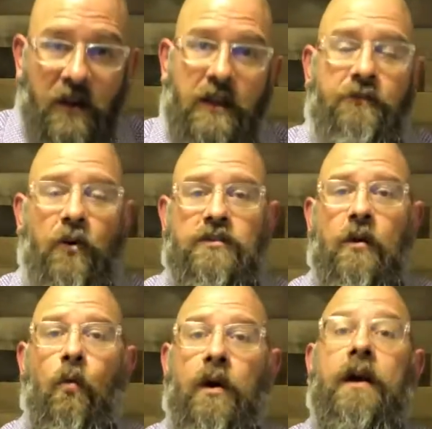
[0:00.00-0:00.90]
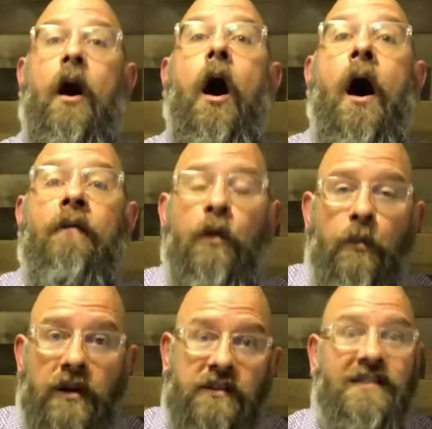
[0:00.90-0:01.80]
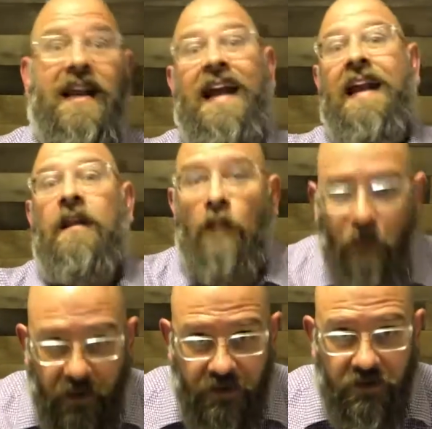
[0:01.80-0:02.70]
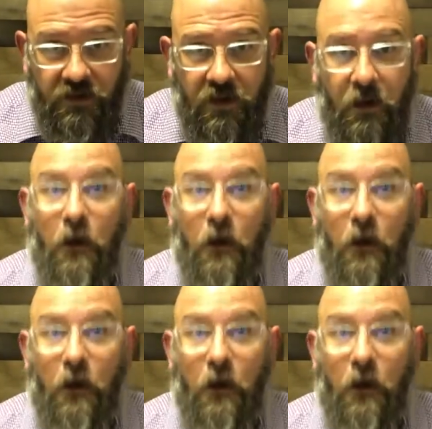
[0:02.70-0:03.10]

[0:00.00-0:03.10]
They focus on working on their business and in their business.